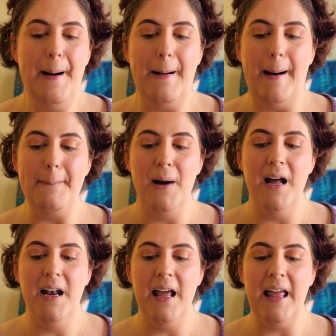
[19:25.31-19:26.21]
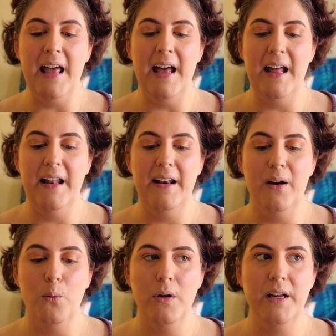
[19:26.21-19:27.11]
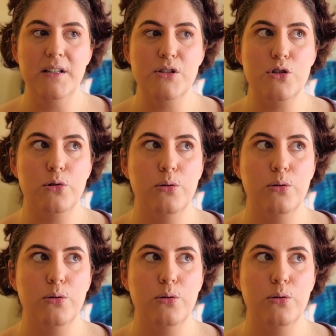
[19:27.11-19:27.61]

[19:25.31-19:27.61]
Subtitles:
But in Woody's